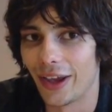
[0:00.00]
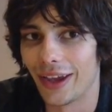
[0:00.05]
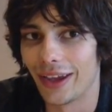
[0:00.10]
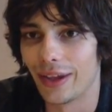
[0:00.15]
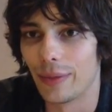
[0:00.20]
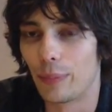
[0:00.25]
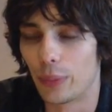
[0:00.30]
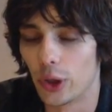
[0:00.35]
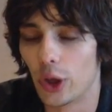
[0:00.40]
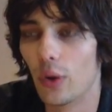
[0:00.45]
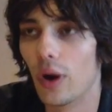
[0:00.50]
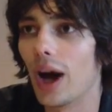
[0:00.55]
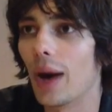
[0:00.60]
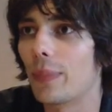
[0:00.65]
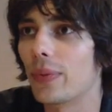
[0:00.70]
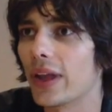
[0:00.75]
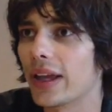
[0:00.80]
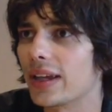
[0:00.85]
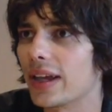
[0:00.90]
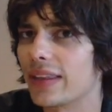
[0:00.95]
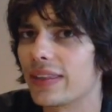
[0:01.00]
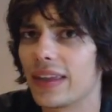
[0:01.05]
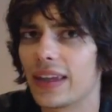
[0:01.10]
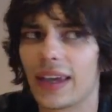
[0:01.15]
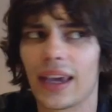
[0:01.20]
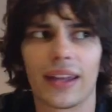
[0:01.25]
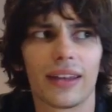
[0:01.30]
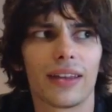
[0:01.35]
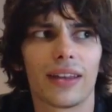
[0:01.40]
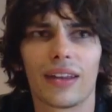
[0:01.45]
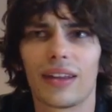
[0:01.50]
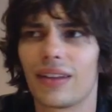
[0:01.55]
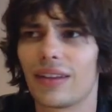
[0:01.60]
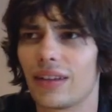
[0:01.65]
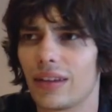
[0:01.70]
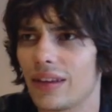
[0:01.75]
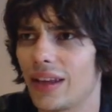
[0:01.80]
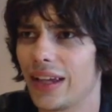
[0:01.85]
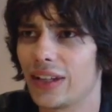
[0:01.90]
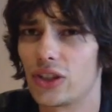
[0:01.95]
it blew up I think at
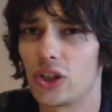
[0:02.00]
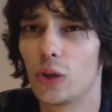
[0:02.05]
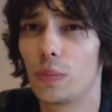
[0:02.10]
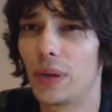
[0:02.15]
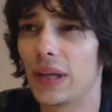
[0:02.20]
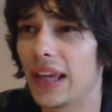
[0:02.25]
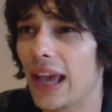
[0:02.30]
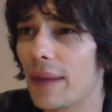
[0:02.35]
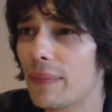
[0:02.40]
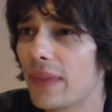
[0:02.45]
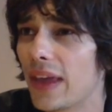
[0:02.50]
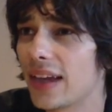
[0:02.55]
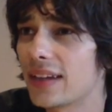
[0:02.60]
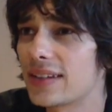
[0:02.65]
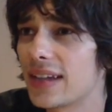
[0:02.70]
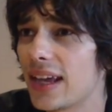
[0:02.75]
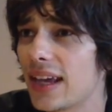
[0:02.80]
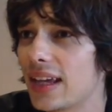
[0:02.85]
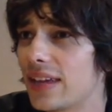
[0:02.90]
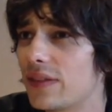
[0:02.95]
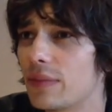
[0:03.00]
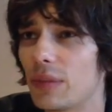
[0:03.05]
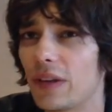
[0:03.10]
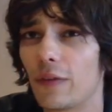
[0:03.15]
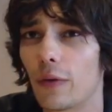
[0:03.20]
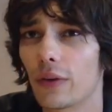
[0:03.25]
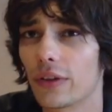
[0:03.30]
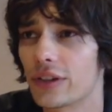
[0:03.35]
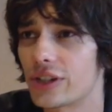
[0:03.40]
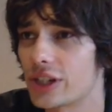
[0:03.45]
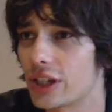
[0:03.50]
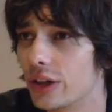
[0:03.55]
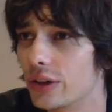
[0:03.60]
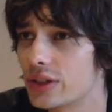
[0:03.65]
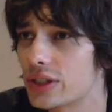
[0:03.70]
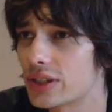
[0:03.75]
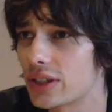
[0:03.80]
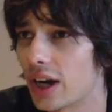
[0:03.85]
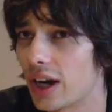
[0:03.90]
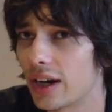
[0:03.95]
2 p.m. that day, even before the show
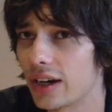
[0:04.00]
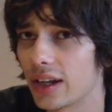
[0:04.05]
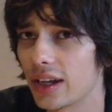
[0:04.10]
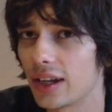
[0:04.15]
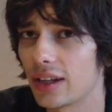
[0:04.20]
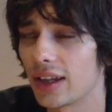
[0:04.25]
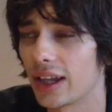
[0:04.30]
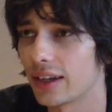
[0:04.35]
started.